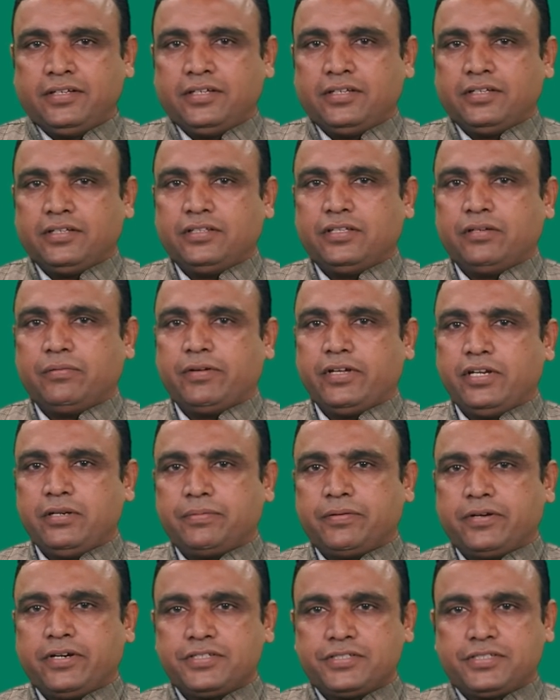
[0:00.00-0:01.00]
The very
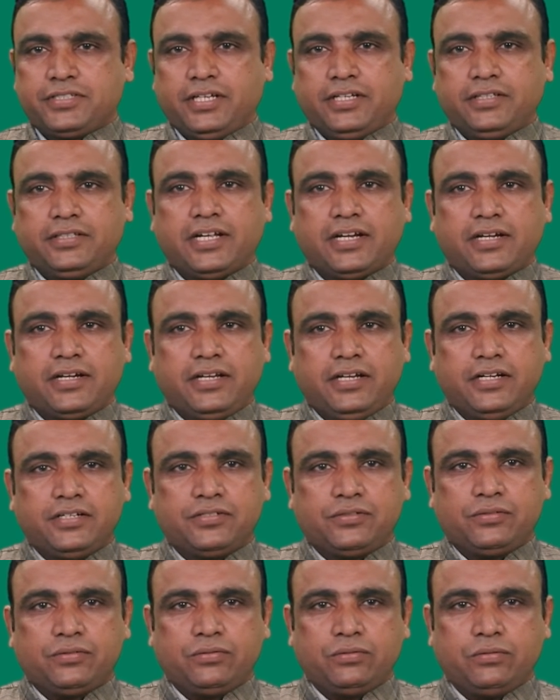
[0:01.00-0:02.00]
first thing that needs
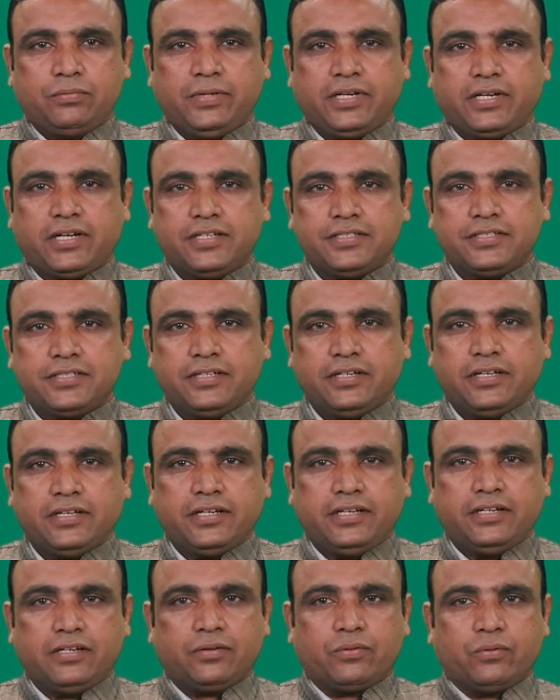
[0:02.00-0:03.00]
to be considered
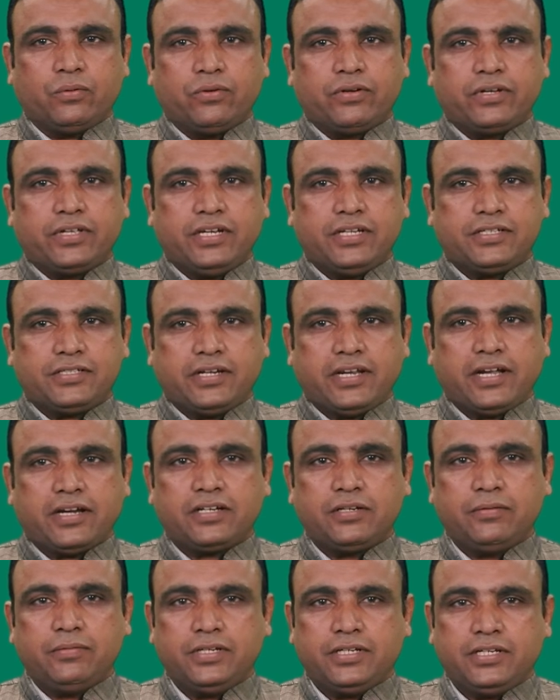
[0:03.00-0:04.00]
in a co-creation
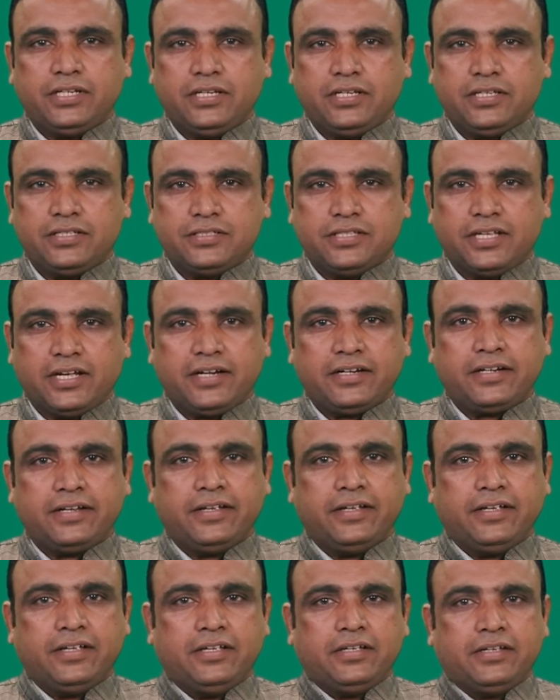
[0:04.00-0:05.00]
activity is that
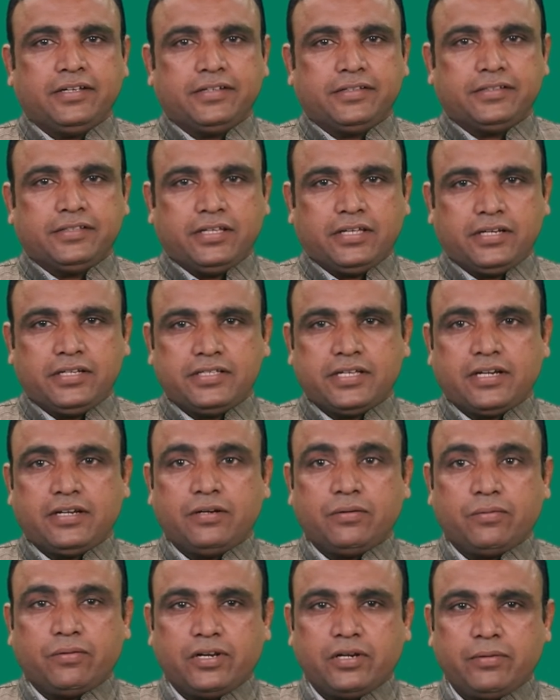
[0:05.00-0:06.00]
there is an
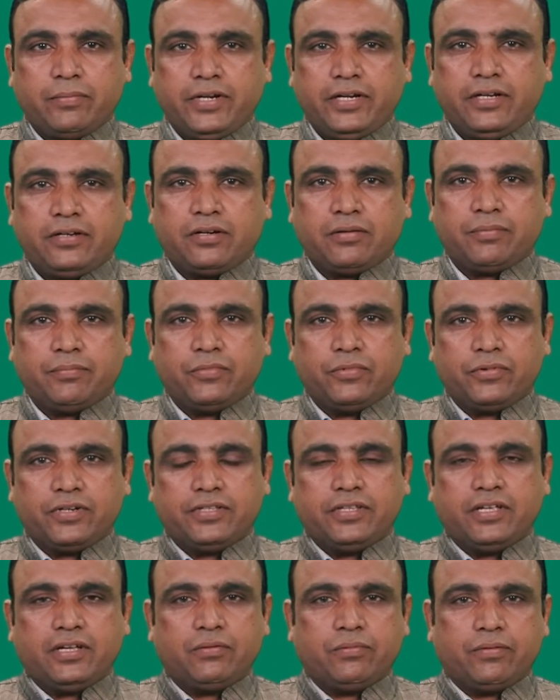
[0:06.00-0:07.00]
involvement of more
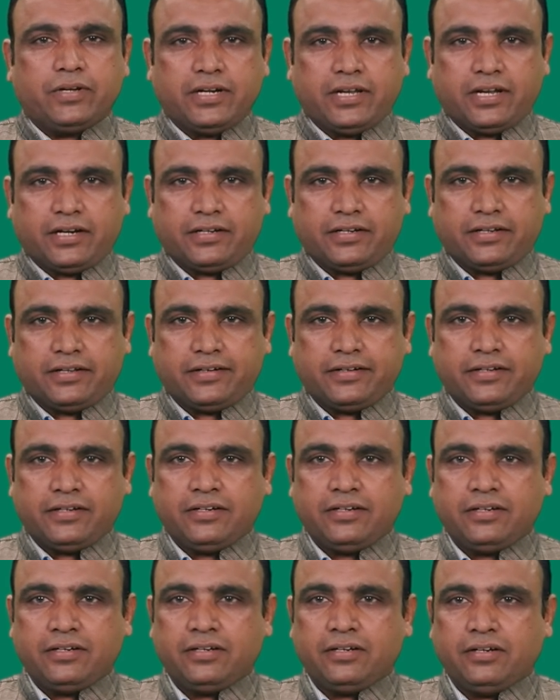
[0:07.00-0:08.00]
than one actor.
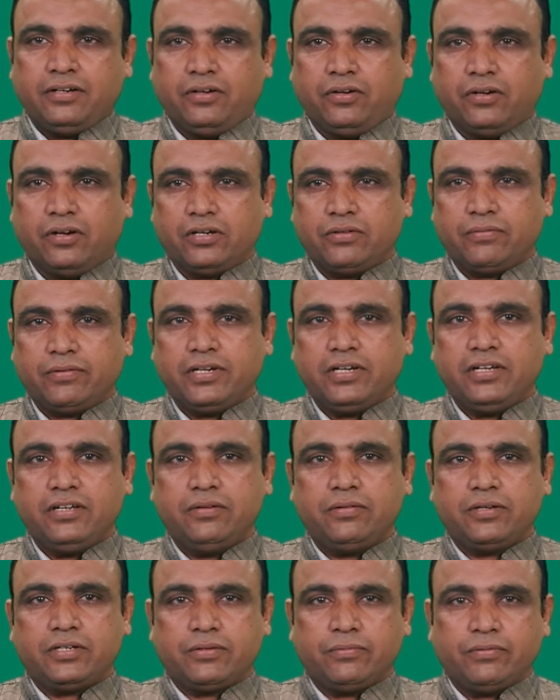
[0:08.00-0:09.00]
Not only
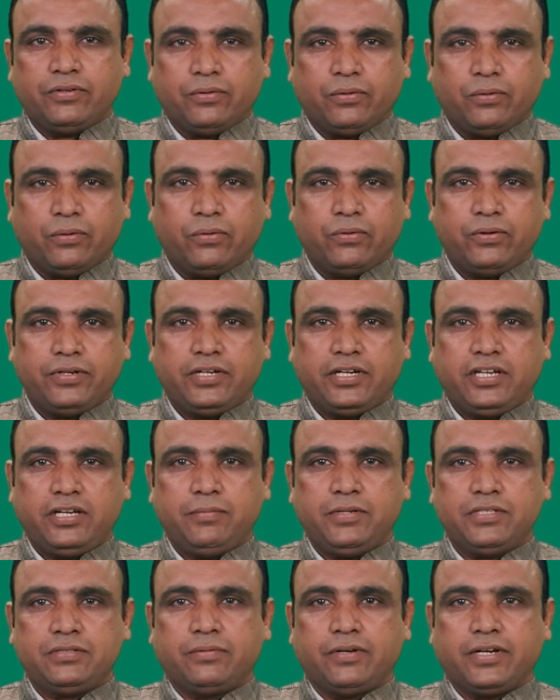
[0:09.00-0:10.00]
your own team
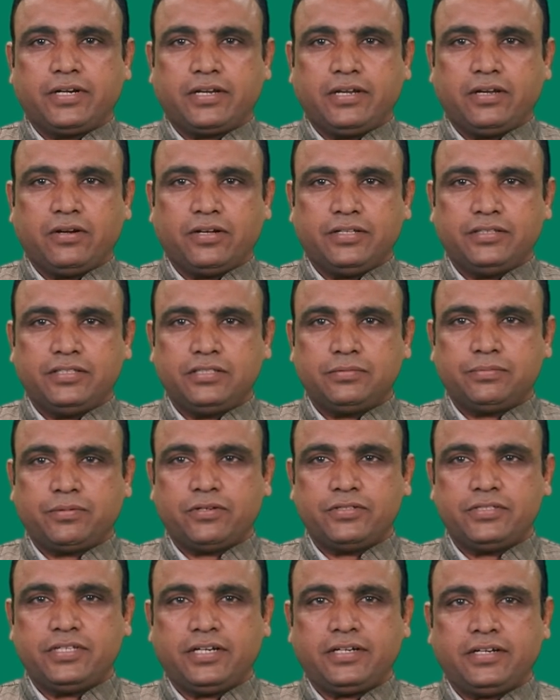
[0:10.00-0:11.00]
is working on this
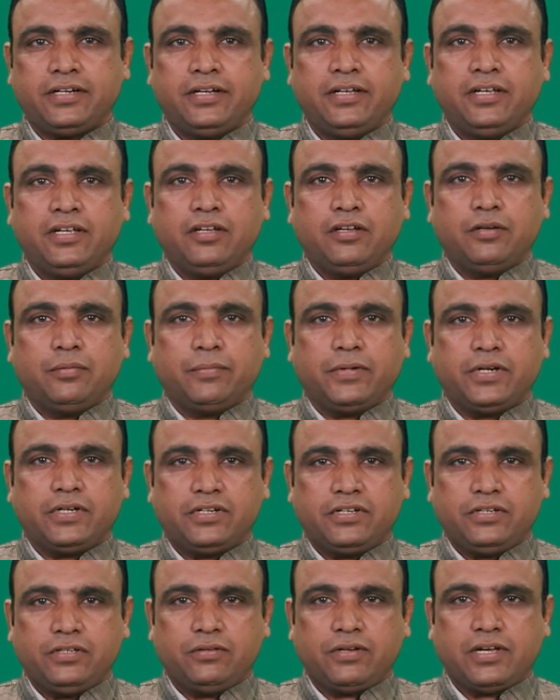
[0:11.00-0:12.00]
project,
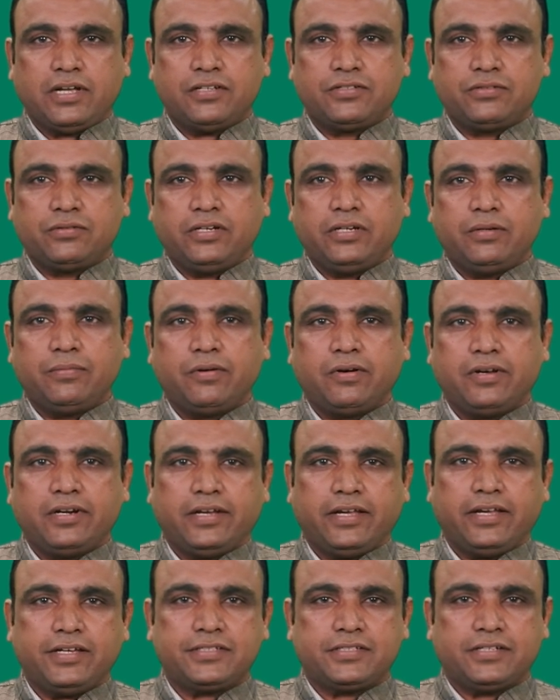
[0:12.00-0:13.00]
but you also involve
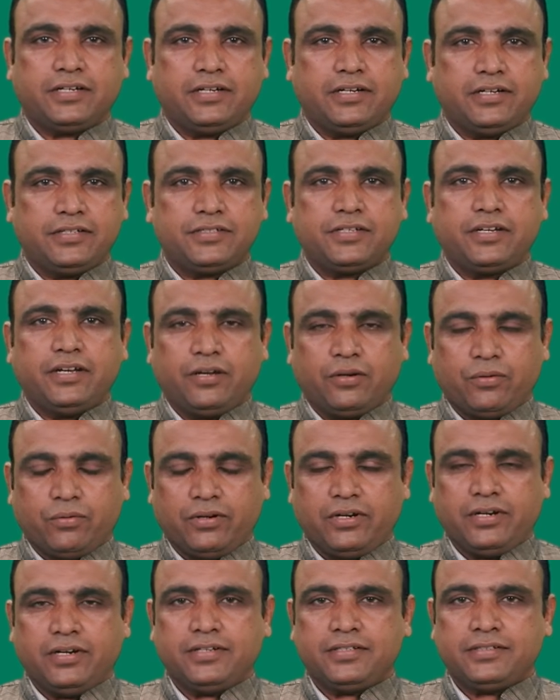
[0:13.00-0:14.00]
external
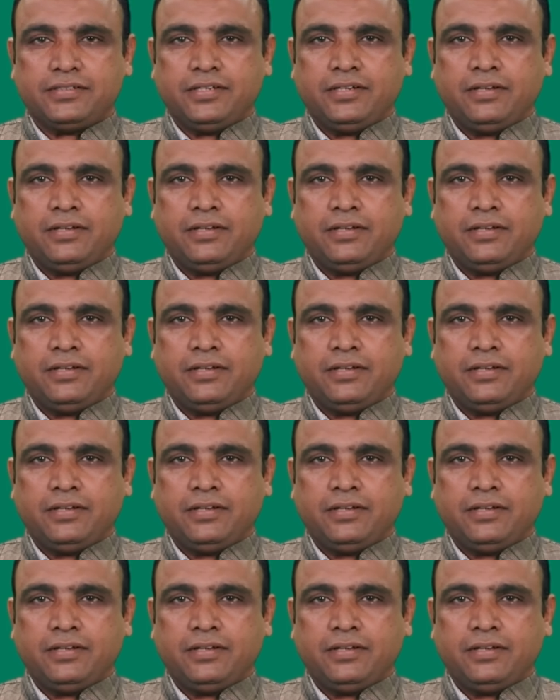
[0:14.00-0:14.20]
stakeholders.